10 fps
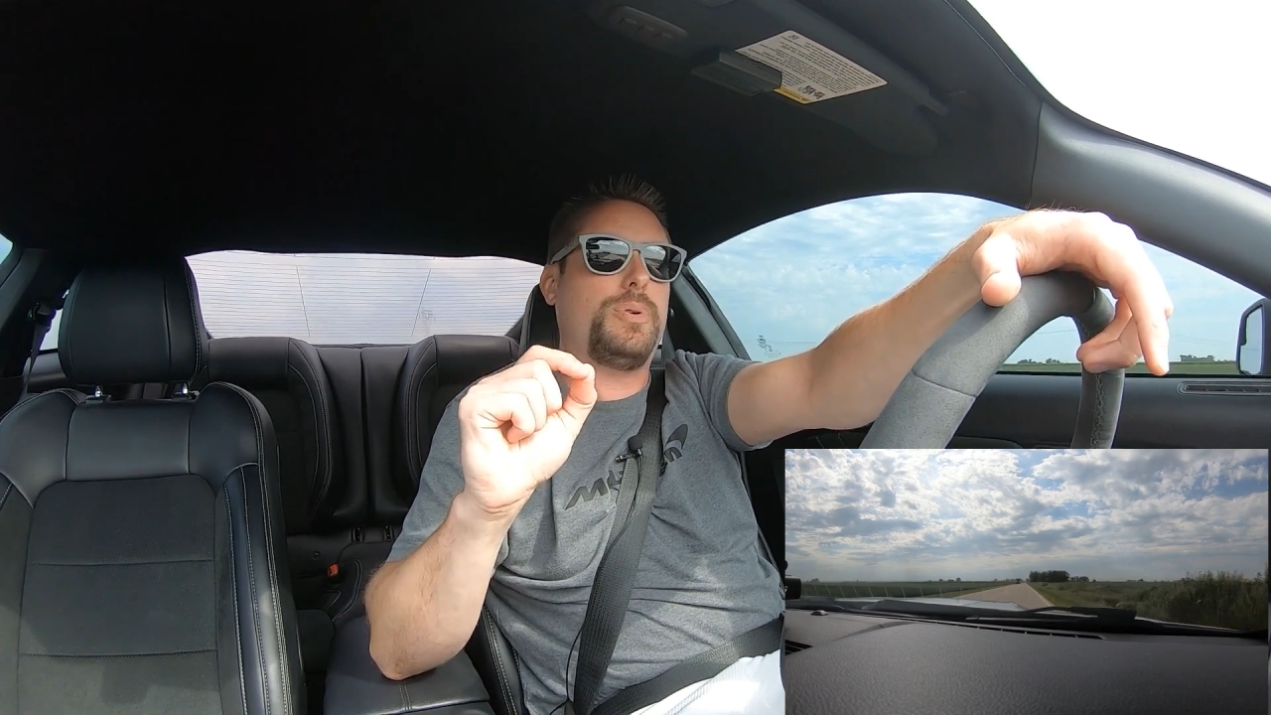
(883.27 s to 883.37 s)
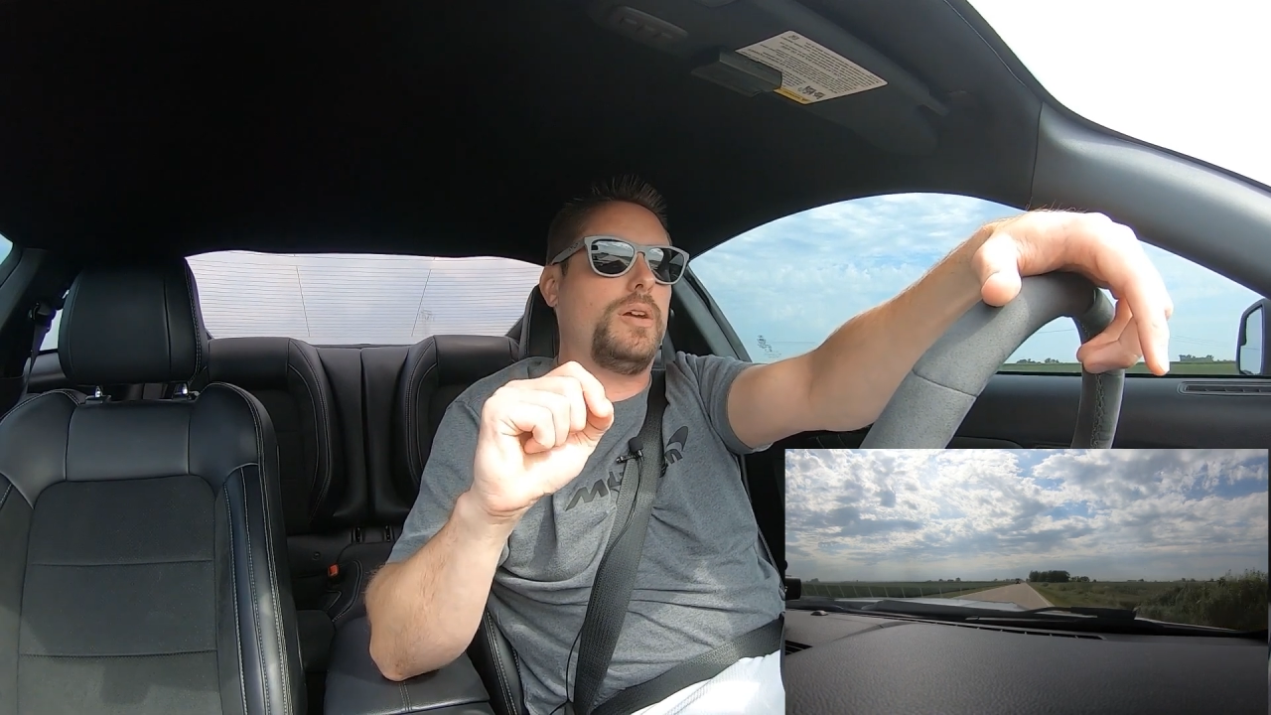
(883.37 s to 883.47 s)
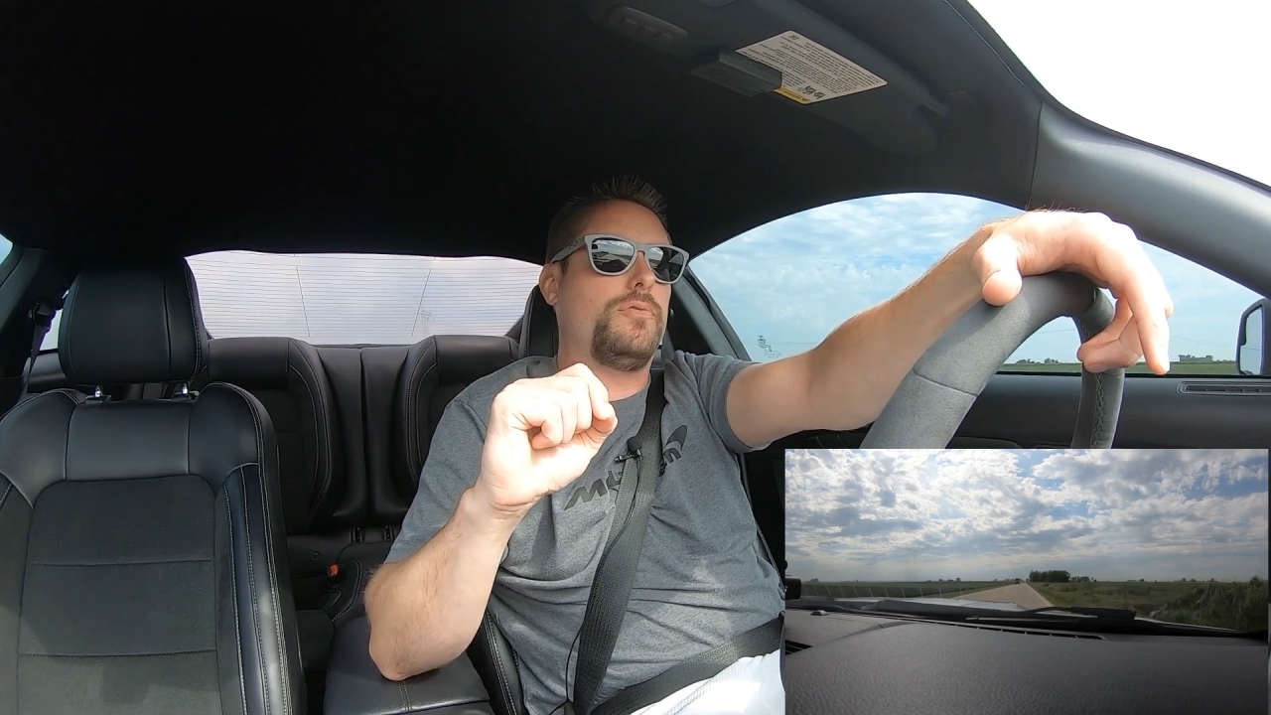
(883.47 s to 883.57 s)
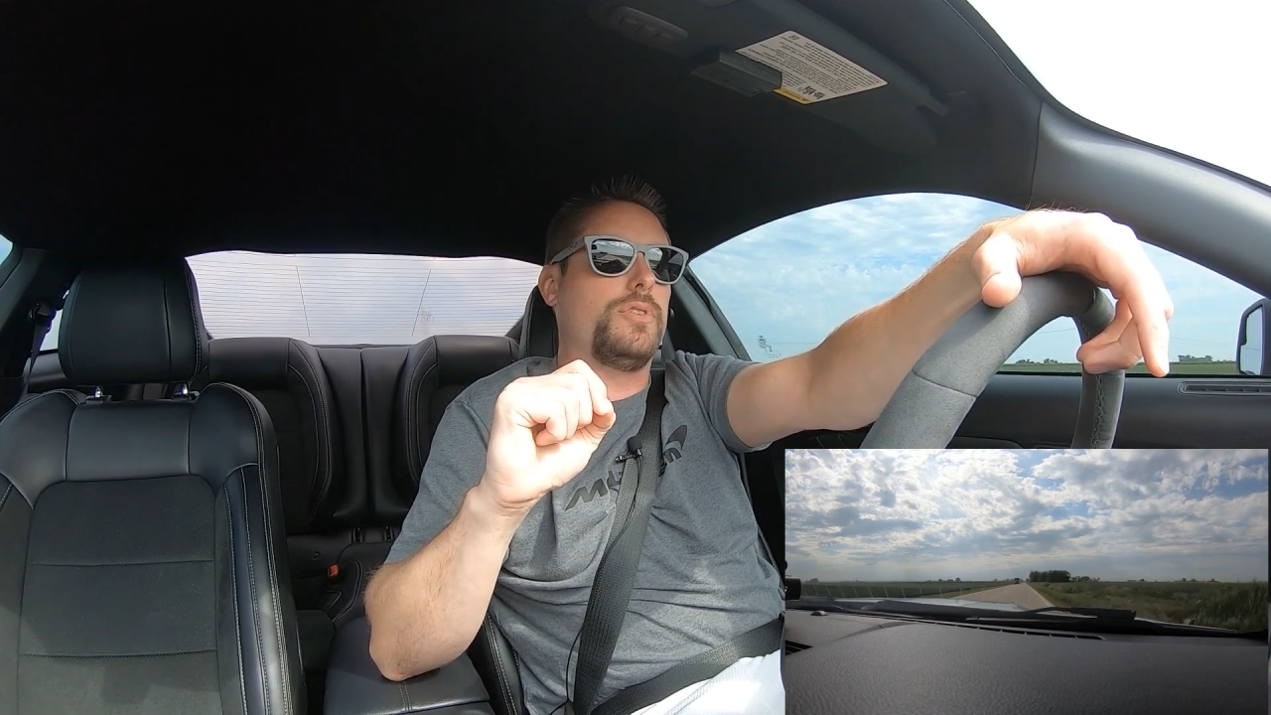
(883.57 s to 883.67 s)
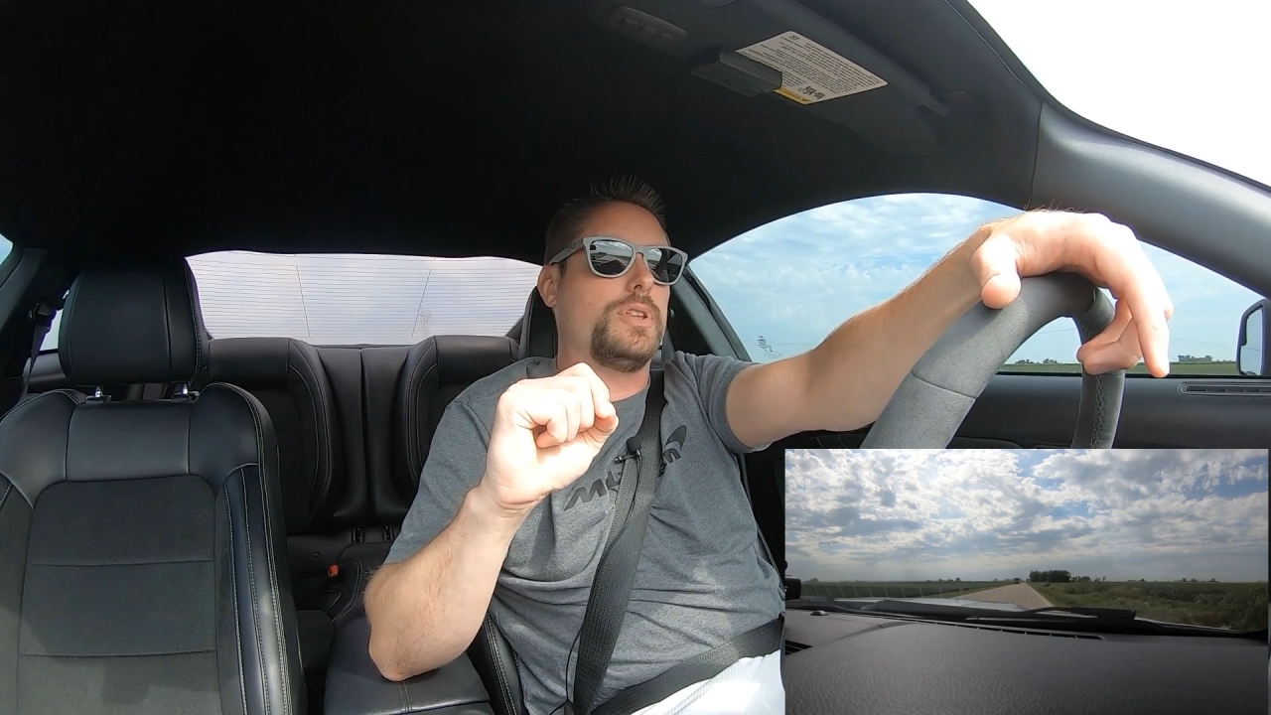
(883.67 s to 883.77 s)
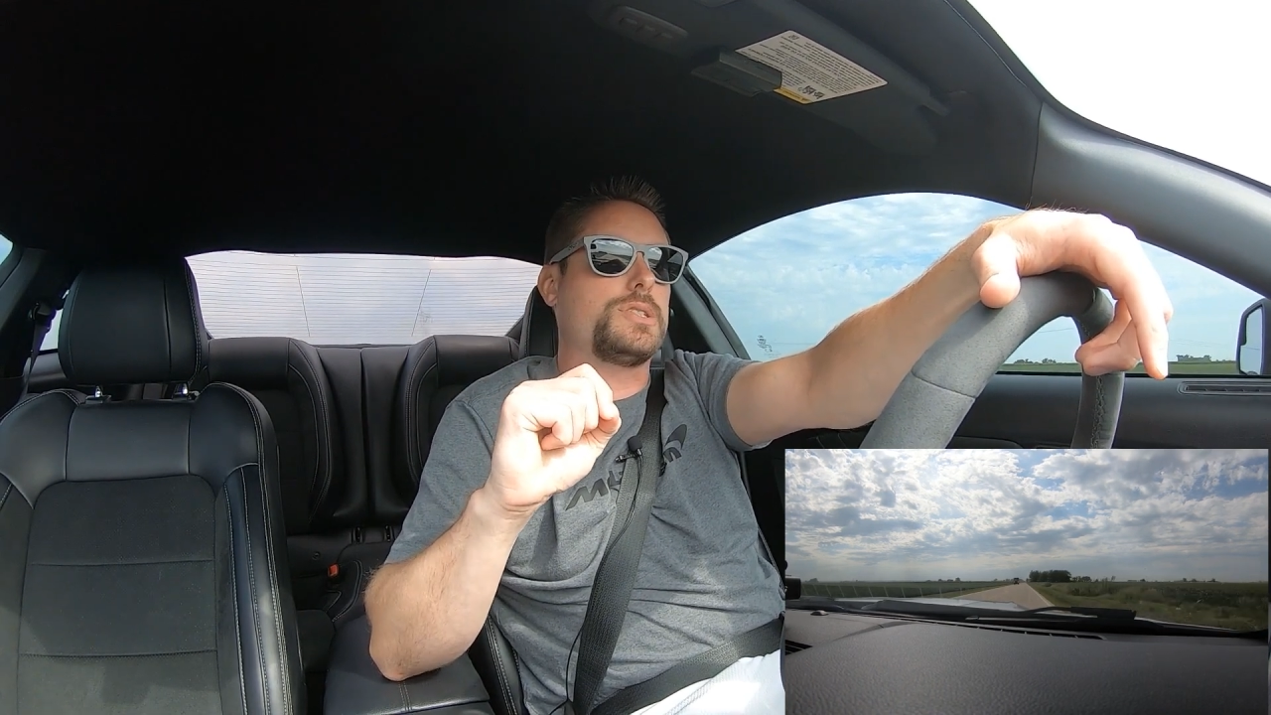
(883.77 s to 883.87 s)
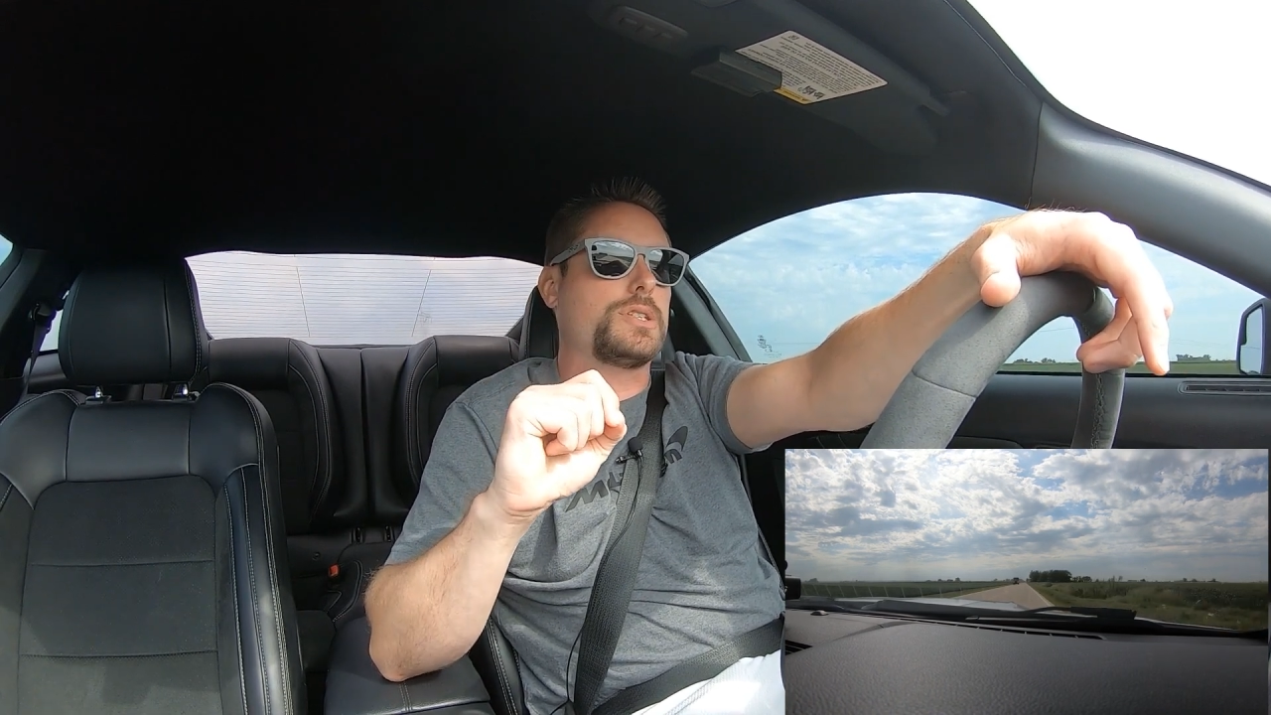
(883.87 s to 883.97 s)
paid for this